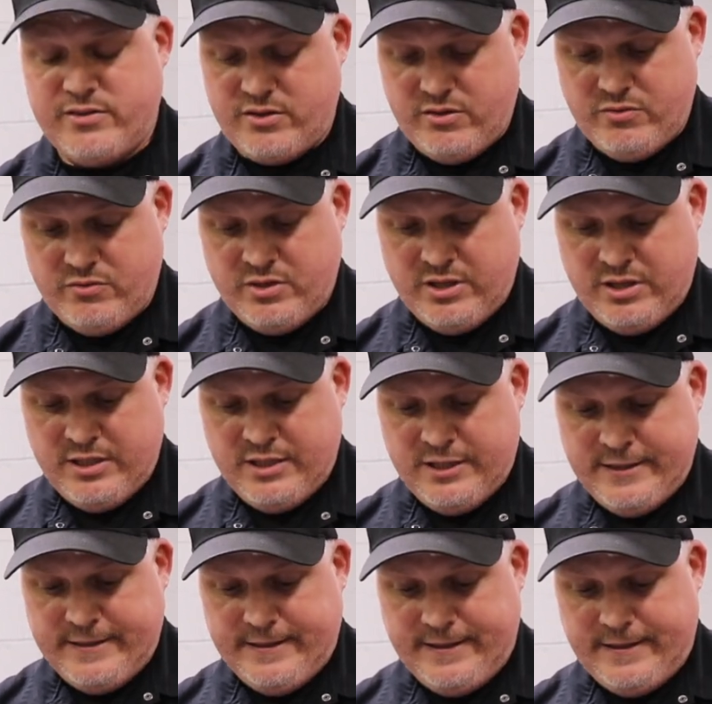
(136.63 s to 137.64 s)
So
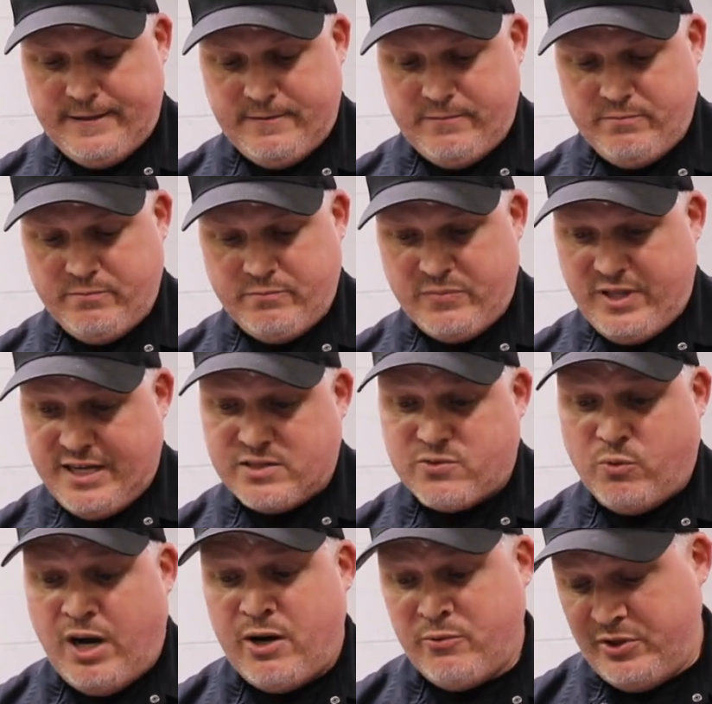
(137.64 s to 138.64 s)
that's
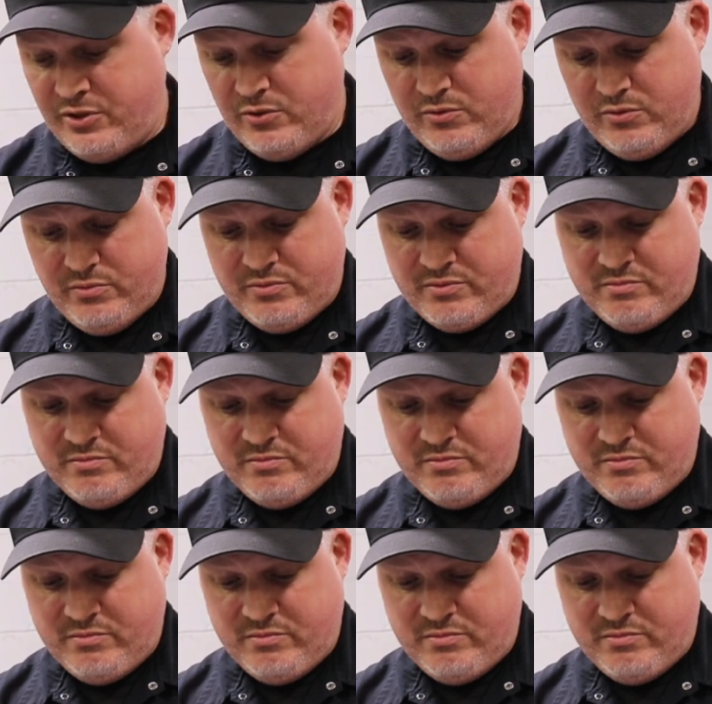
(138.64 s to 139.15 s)
why we do,